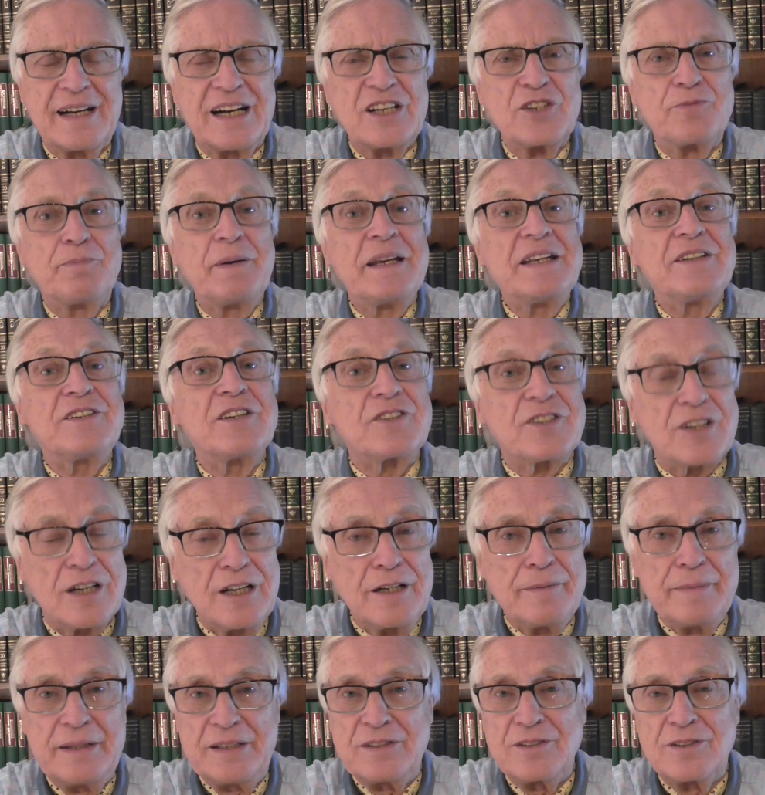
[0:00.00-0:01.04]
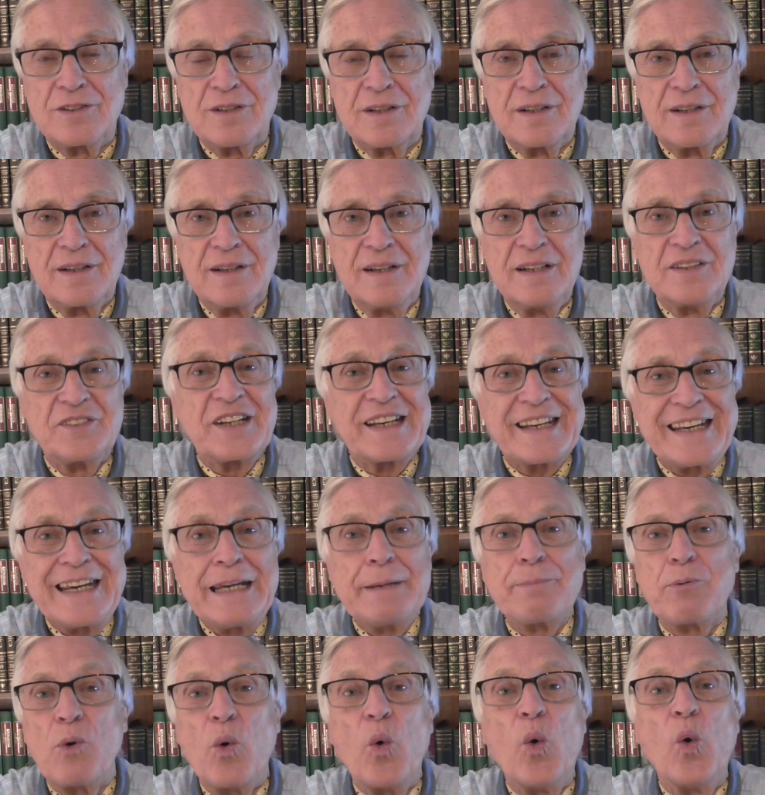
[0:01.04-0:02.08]
has been determined to
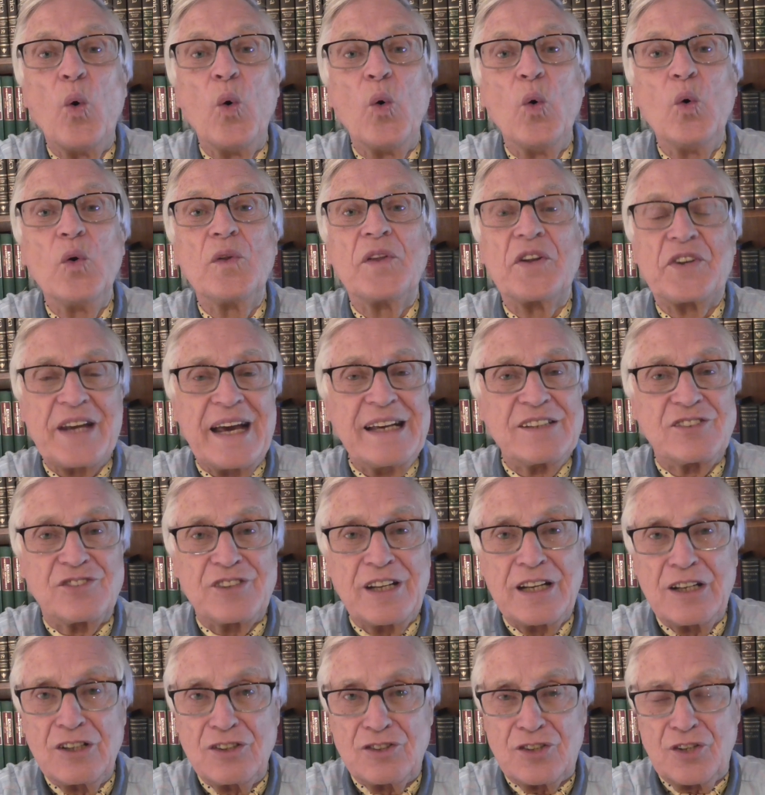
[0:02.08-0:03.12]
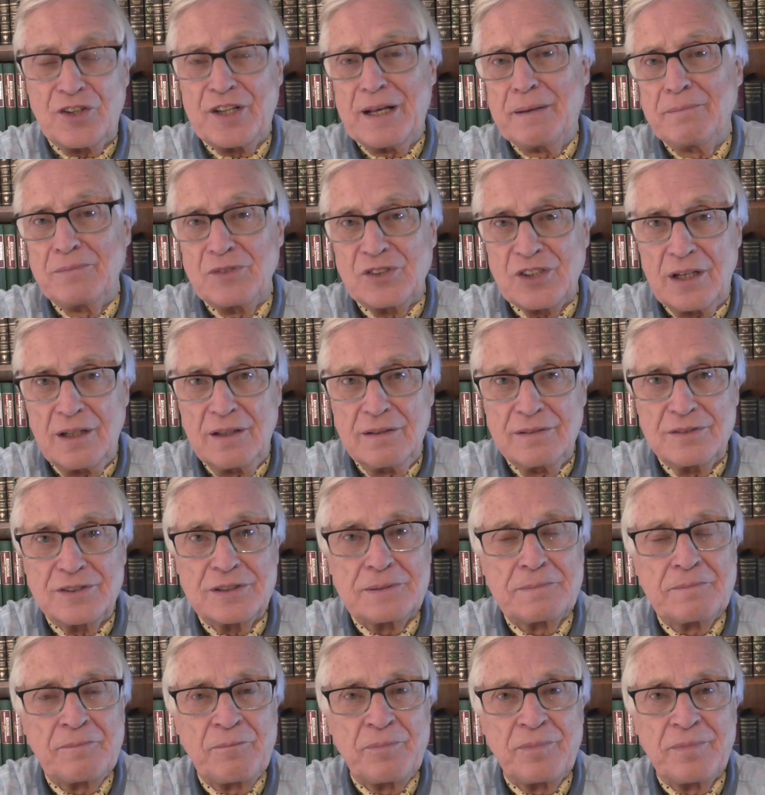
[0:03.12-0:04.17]
keep all the testing to
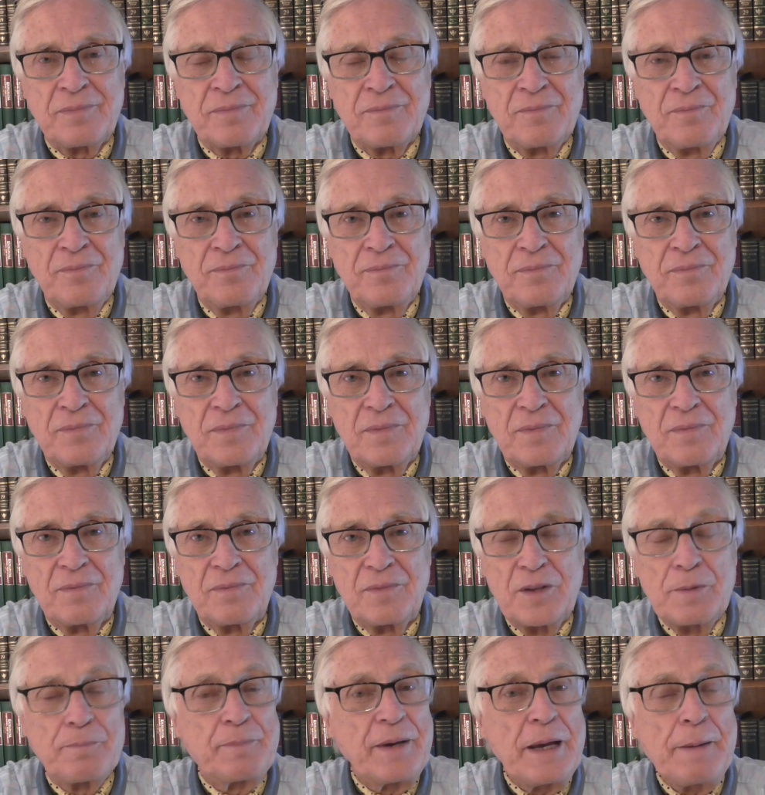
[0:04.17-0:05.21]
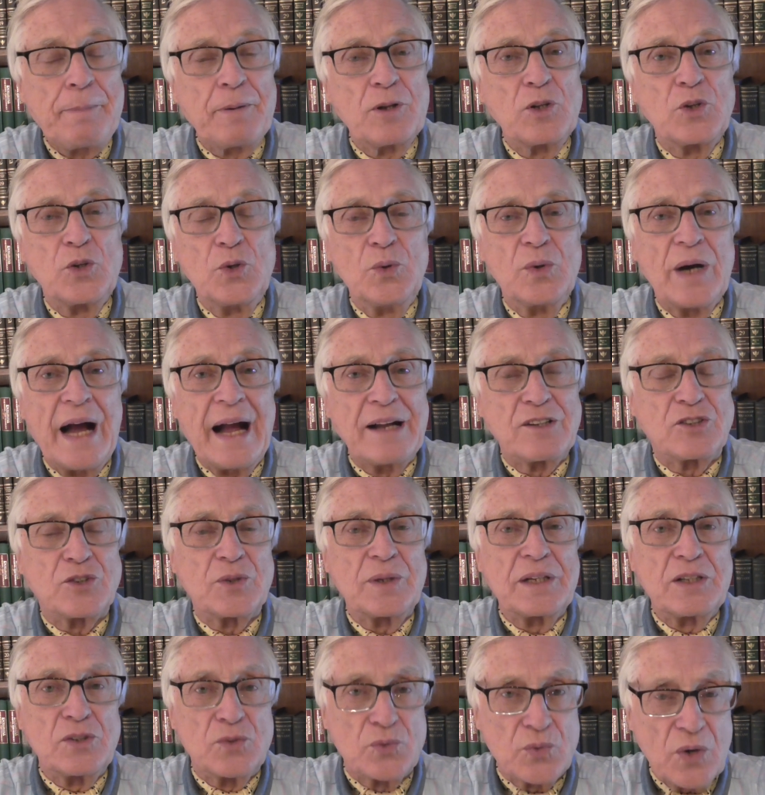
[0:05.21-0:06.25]
themselves. The people who
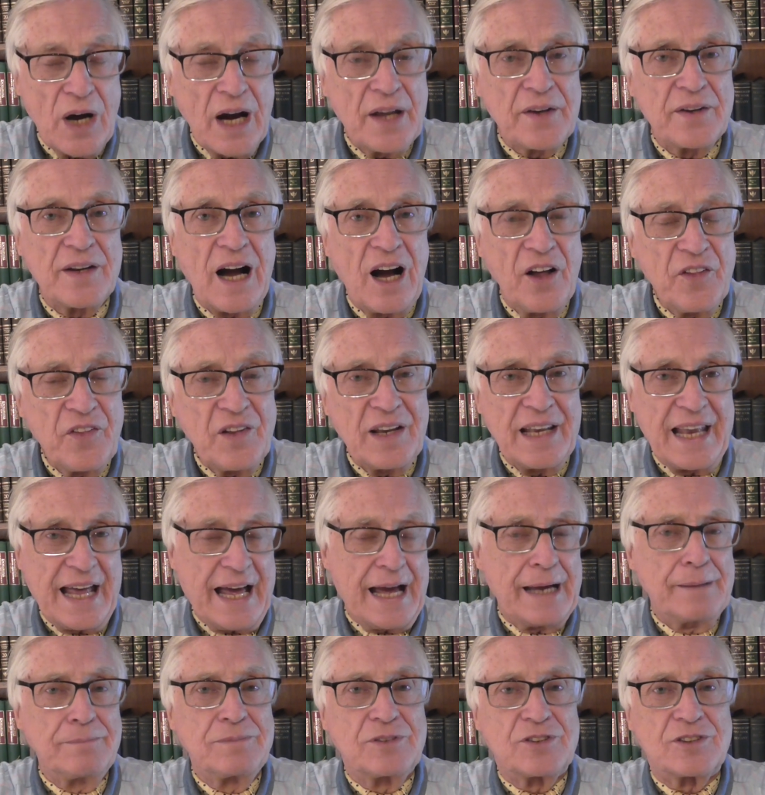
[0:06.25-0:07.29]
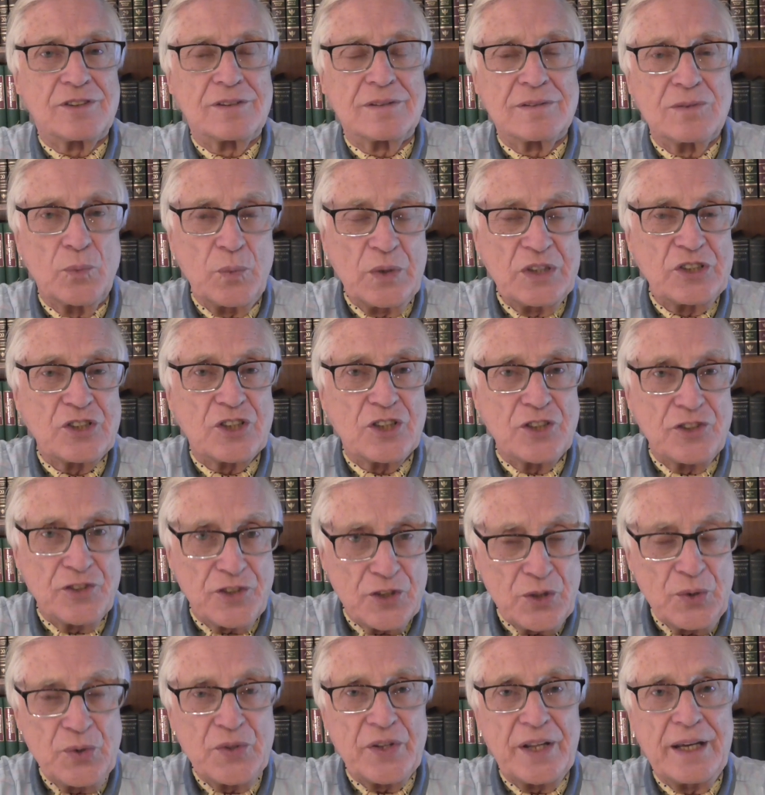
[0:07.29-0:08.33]
actually run other labs, which could do